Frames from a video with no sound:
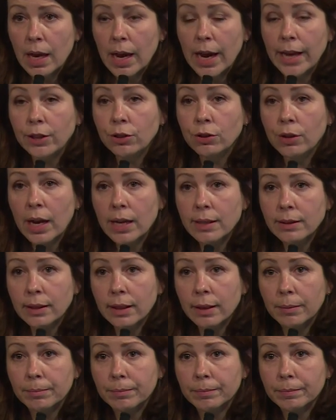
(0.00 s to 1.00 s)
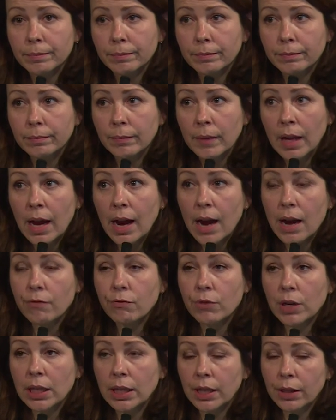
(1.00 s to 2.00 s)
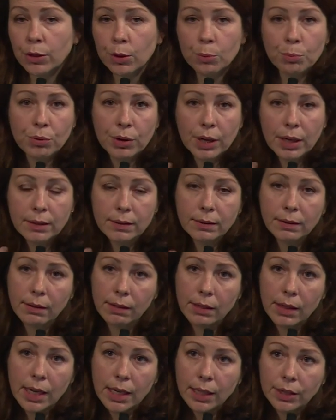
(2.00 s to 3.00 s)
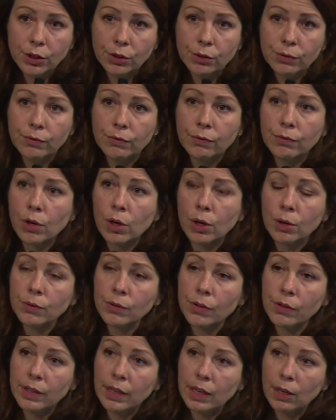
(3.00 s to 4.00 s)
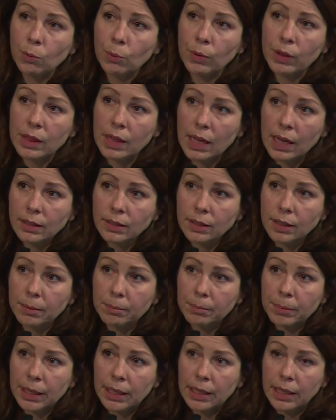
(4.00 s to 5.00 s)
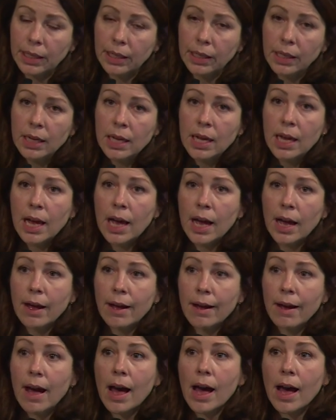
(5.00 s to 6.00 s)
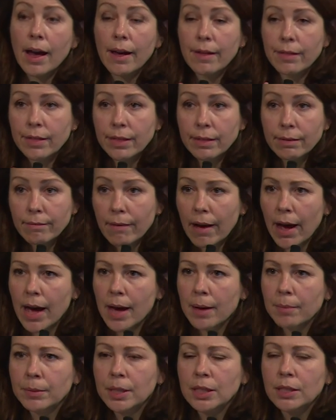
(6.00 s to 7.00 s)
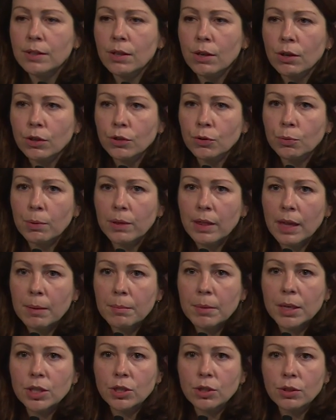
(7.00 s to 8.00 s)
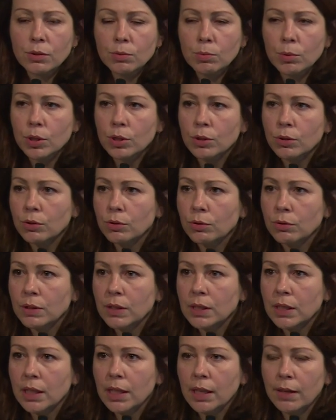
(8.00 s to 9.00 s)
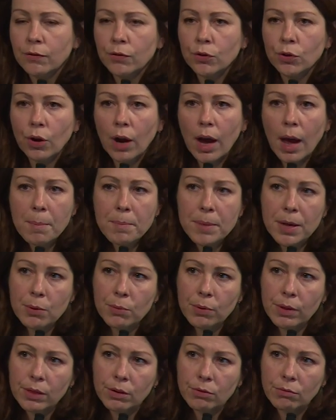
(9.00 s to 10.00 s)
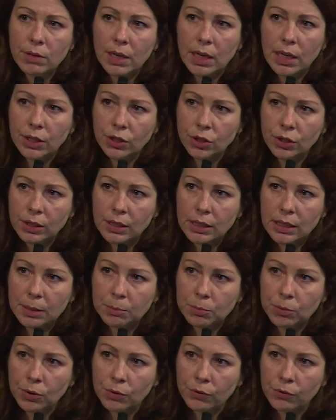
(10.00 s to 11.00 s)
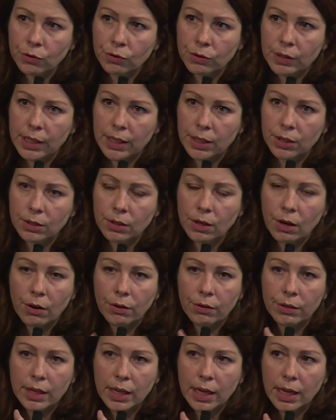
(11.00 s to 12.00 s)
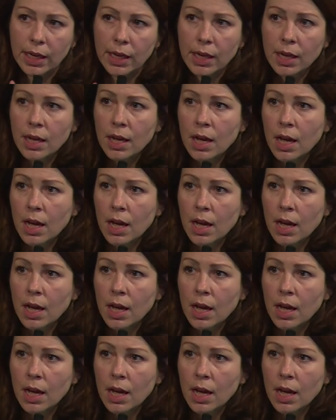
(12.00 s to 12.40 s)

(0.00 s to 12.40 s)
and you ask him, I've read in the press that you've closed a deal with that company. I'm in talks with them. I just wanted to see if you're happy with the relationship you've created. Are they